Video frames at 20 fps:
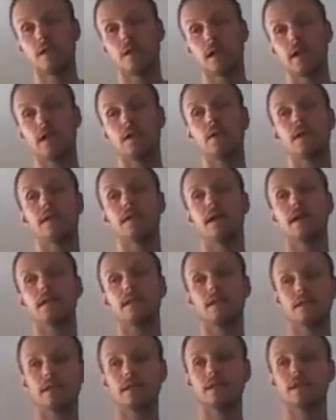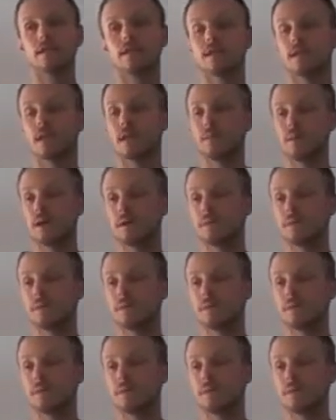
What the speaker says: Anyway, that's just to sum